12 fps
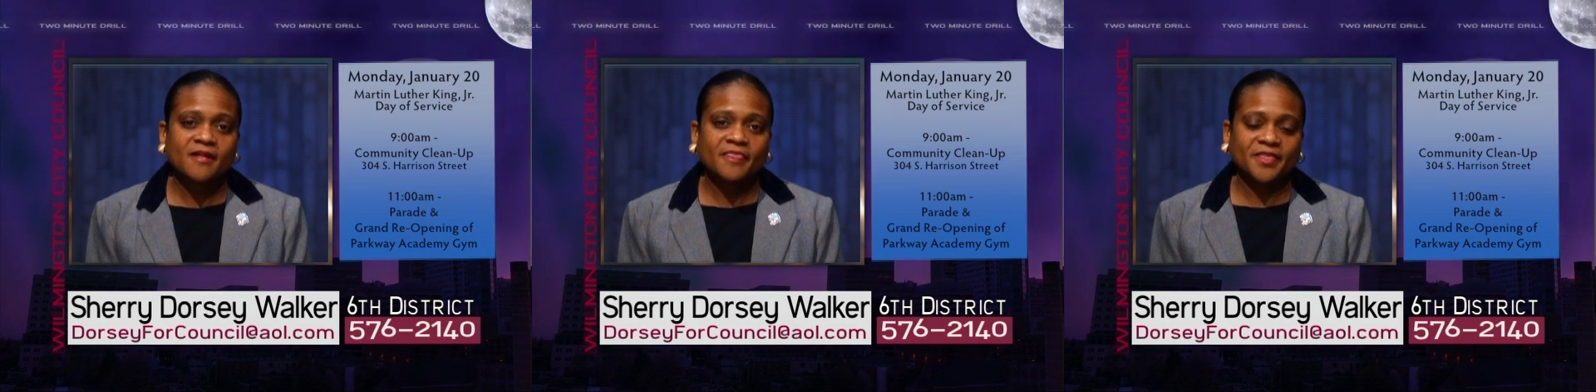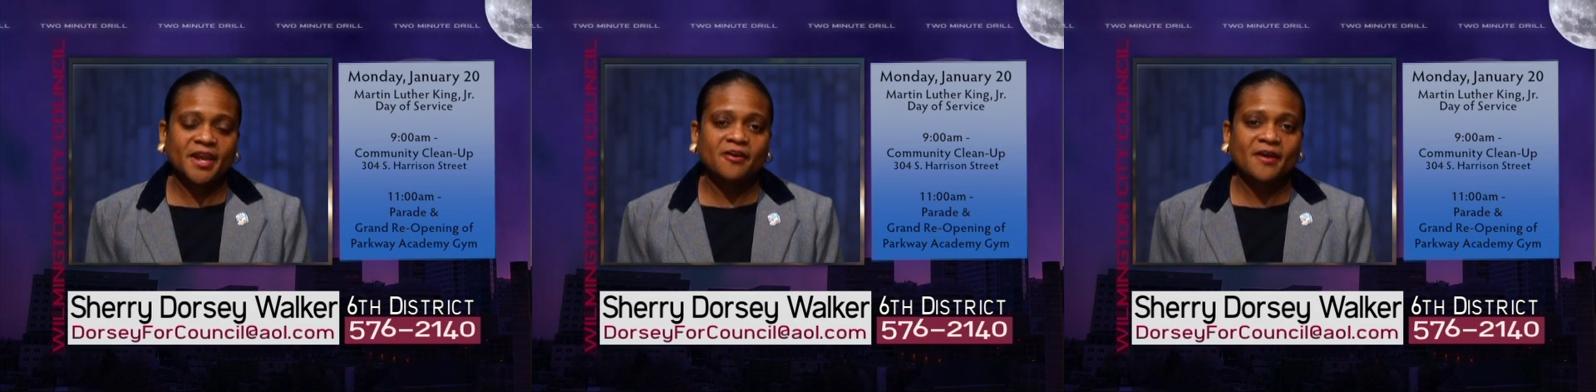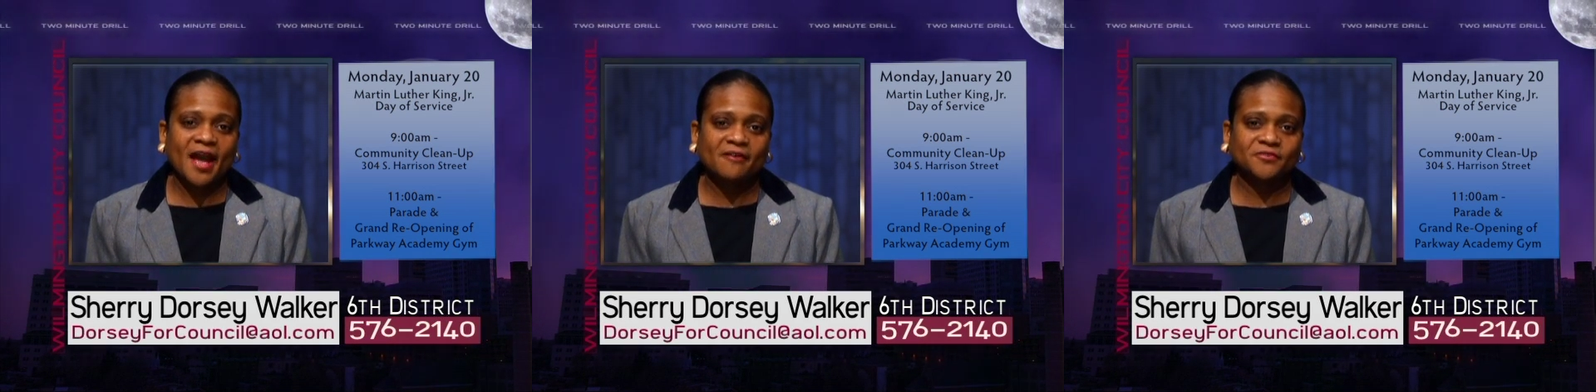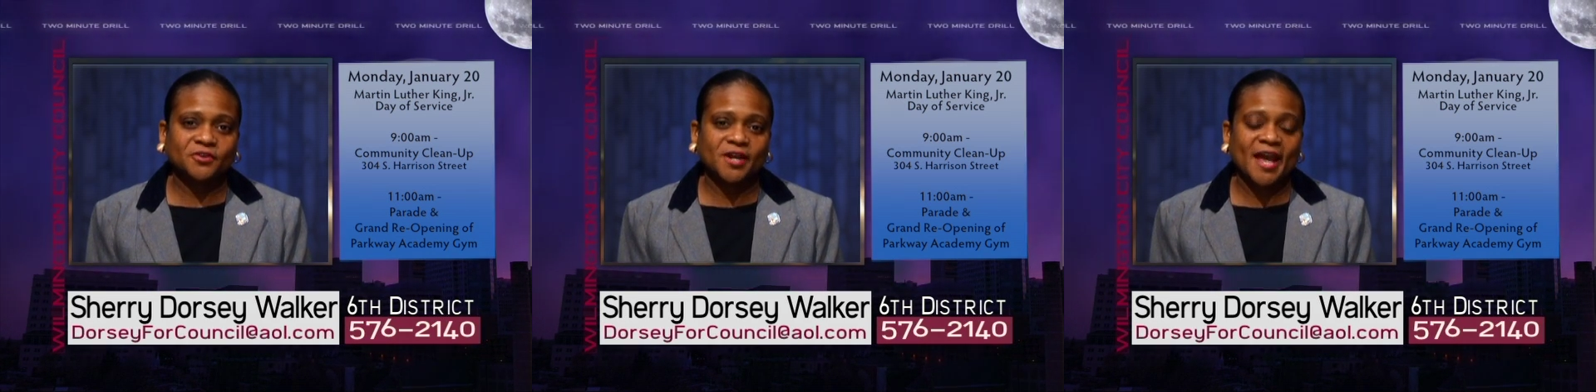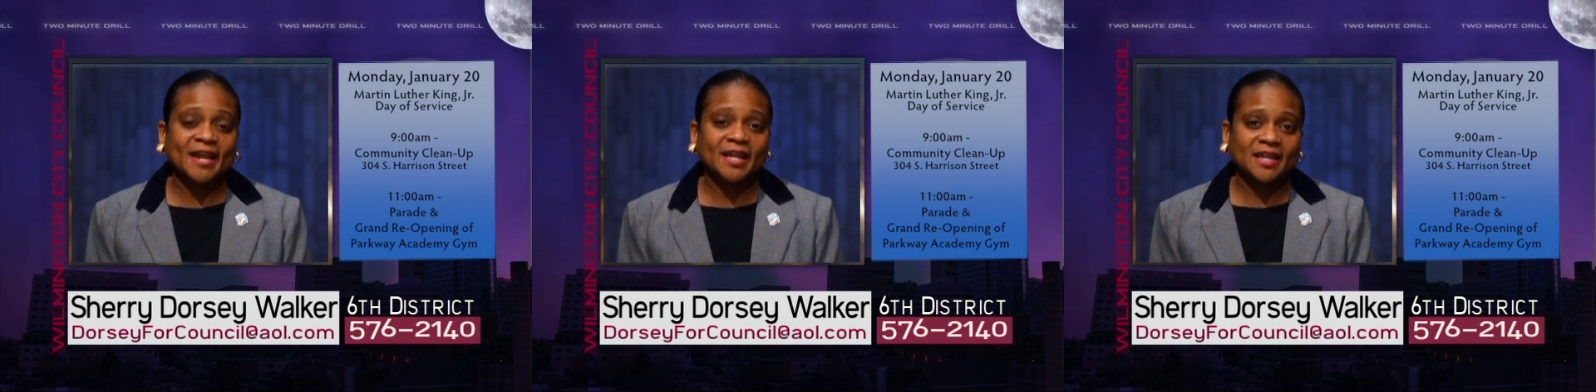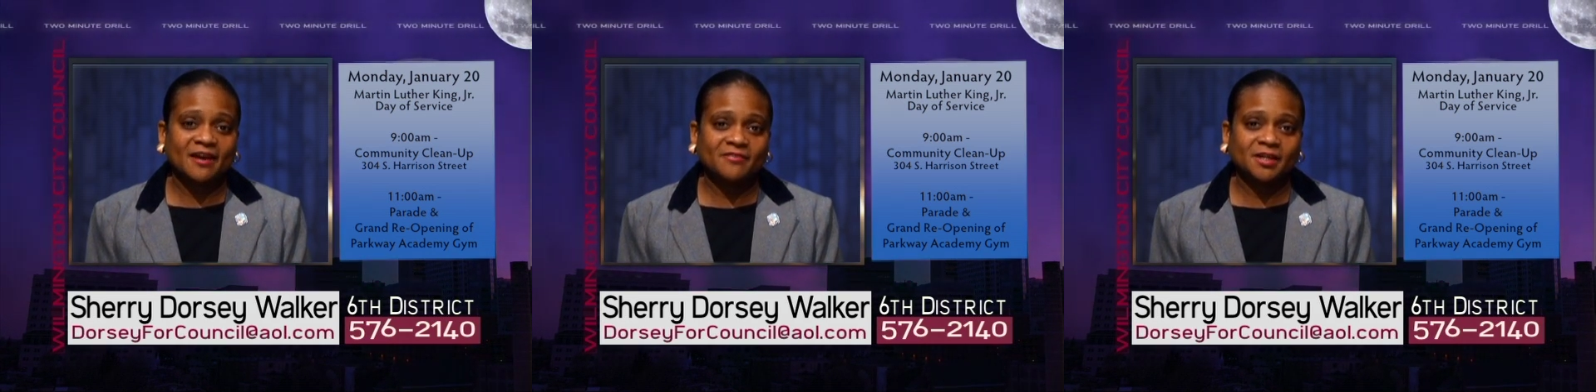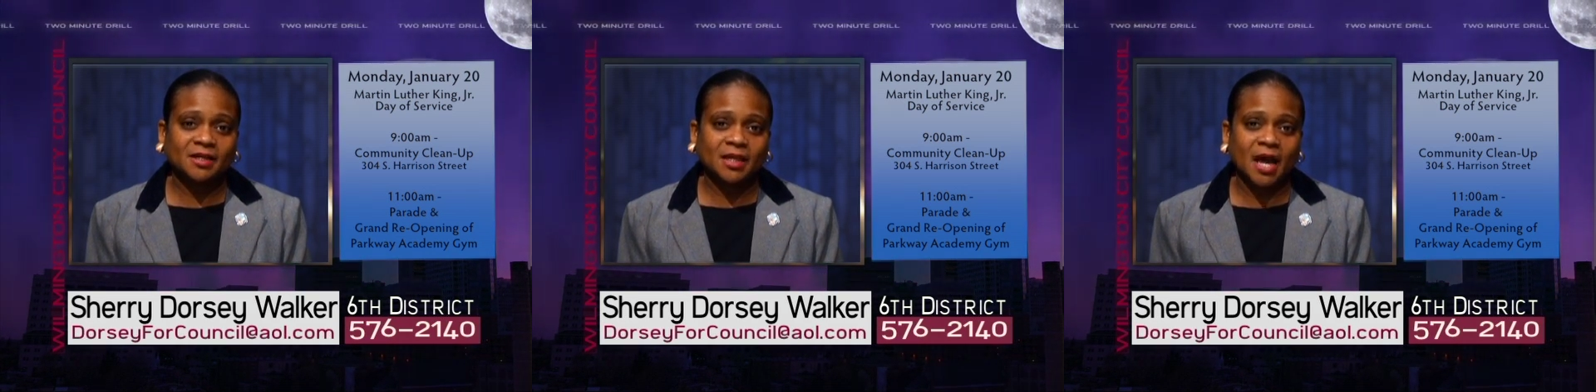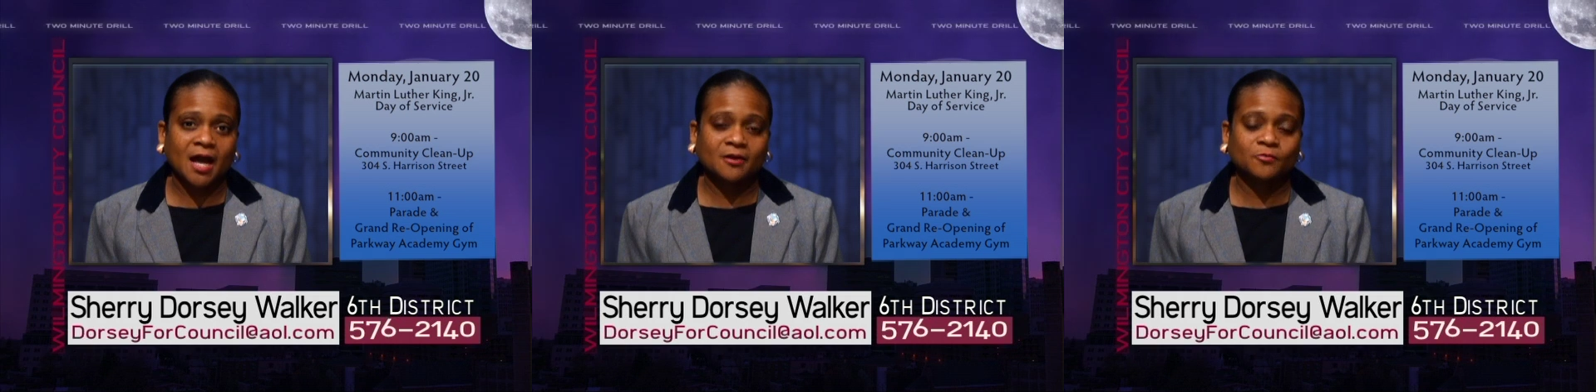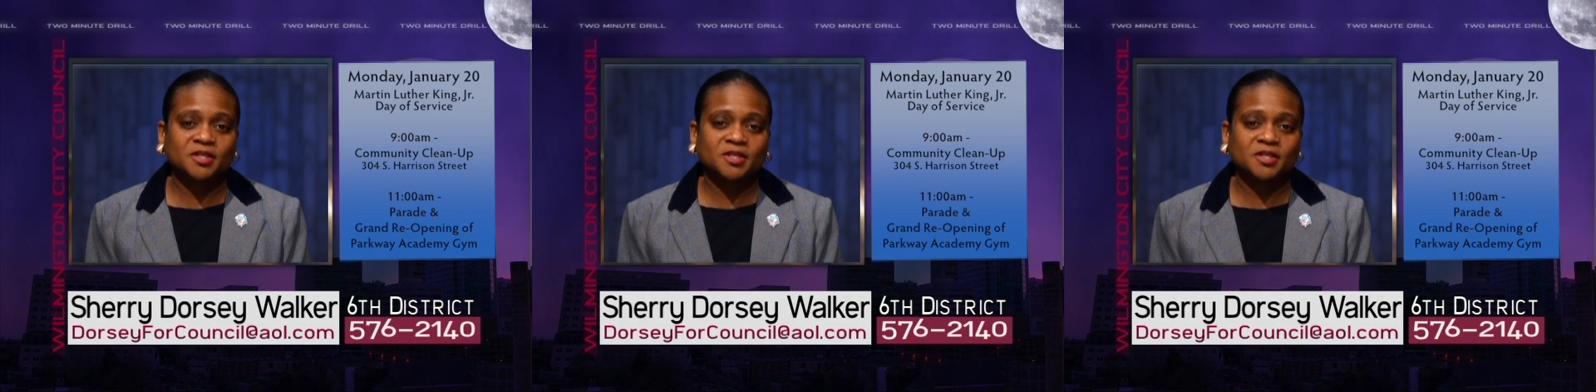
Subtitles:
Thereafter, at 11 o'clock,